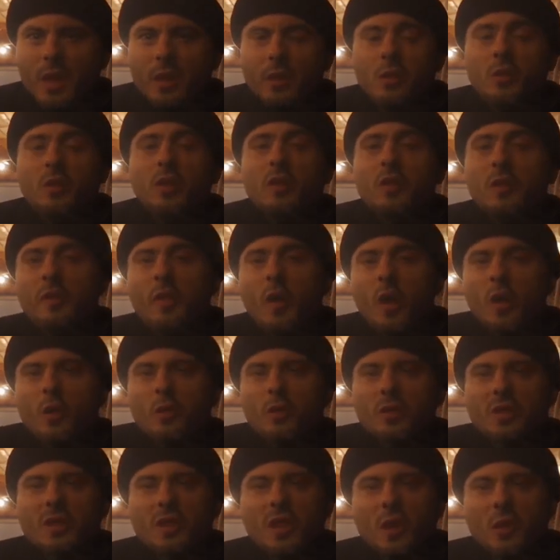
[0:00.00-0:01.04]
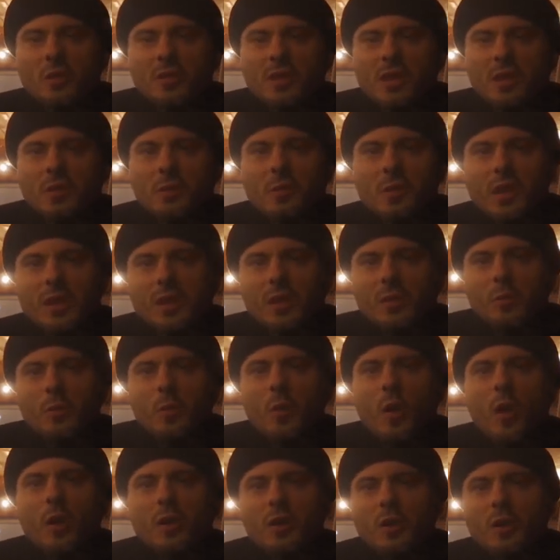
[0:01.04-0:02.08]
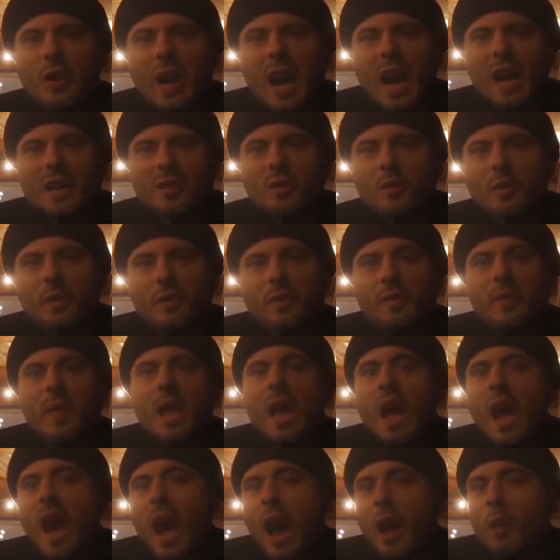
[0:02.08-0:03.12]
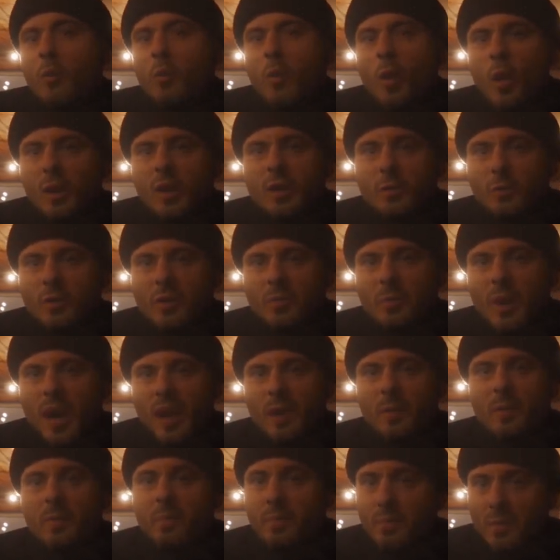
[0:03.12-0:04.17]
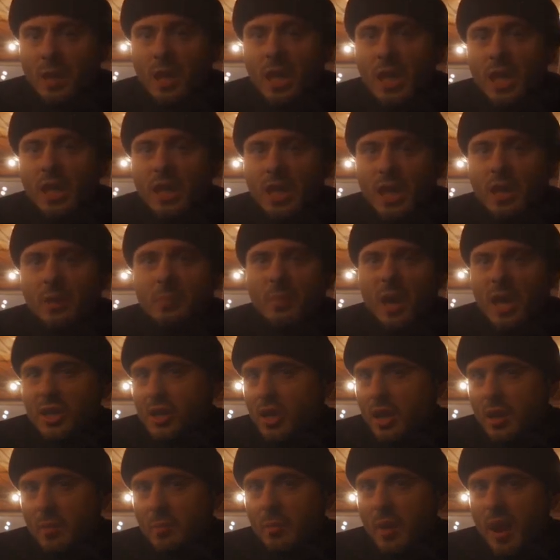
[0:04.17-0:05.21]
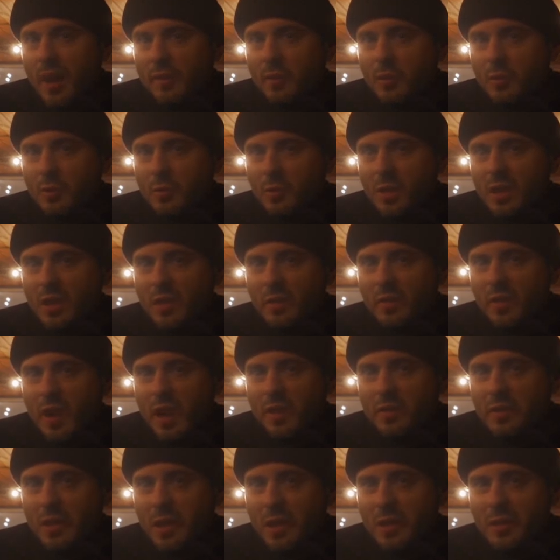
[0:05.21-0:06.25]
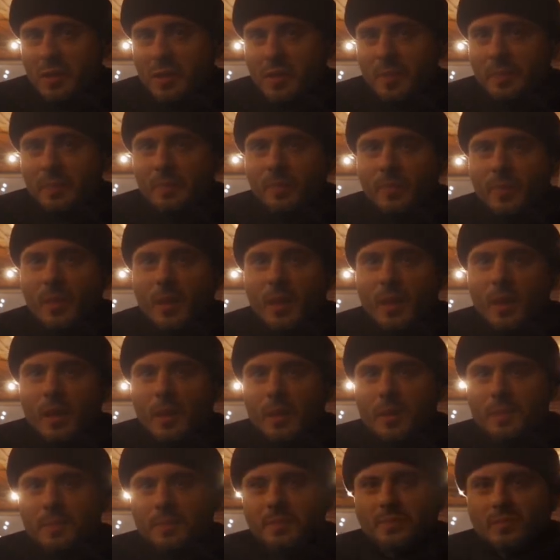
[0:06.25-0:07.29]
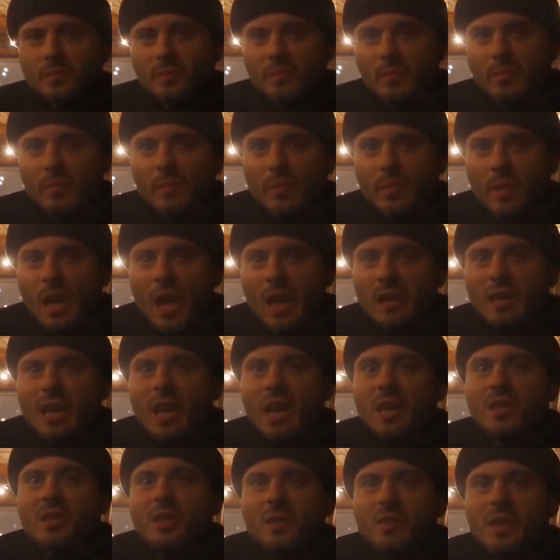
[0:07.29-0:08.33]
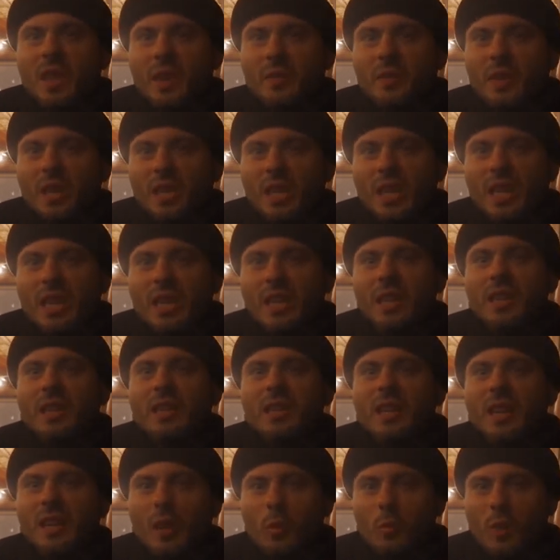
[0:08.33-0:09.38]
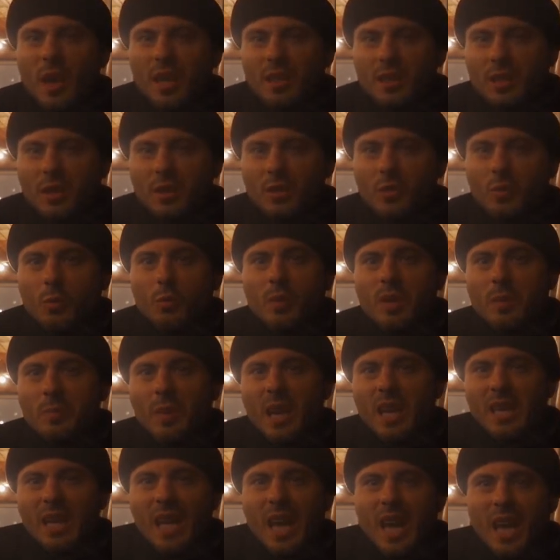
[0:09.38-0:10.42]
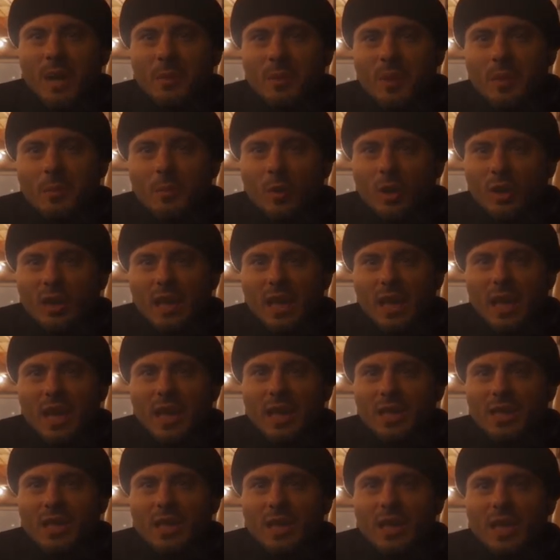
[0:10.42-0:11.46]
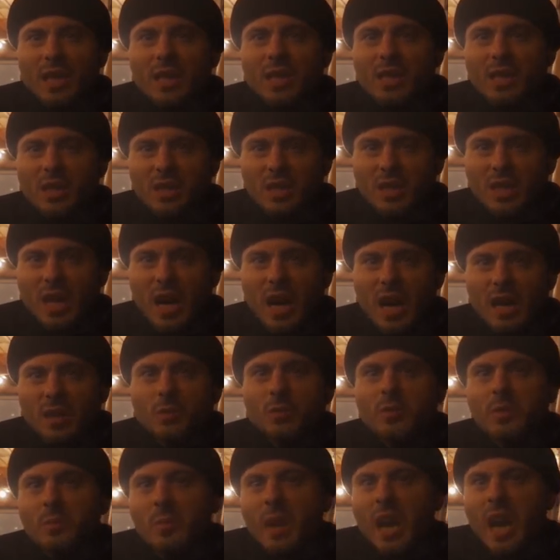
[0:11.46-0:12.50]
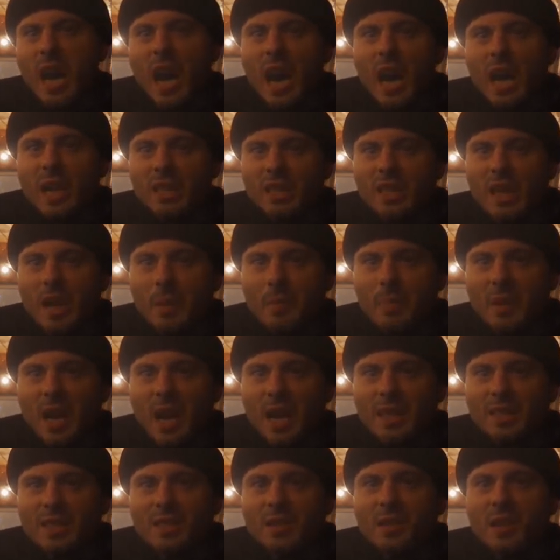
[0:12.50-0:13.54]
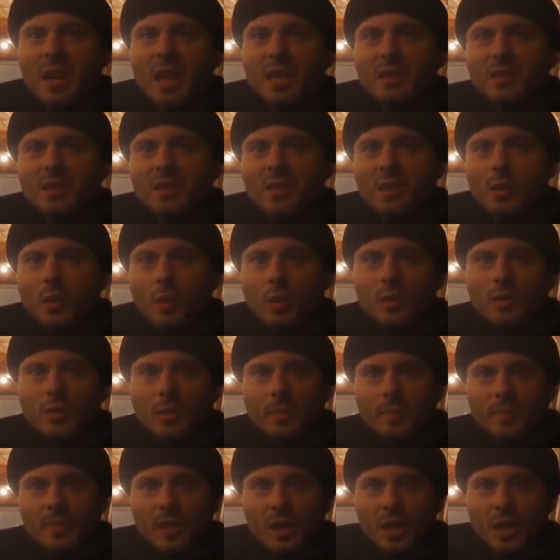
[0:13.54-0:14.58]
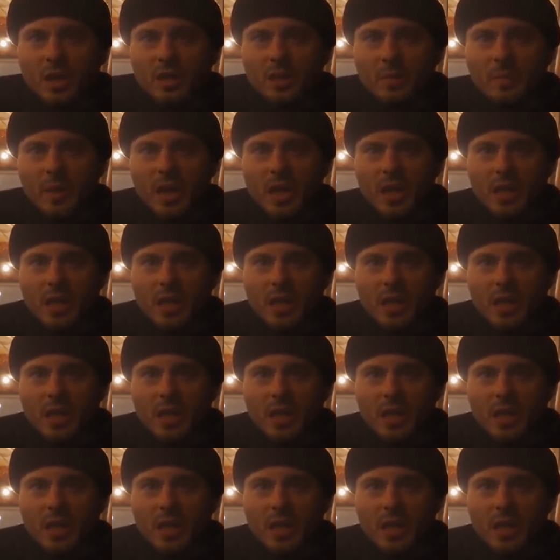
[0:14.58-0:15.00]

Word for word: You need to focus, concentrate and walk your ass off. I walked with my hidden magical path for 25 years. And I achieved everything that I wanted to, with my name immortalized in the stars, with my heart capitalized stripes in gold. Tris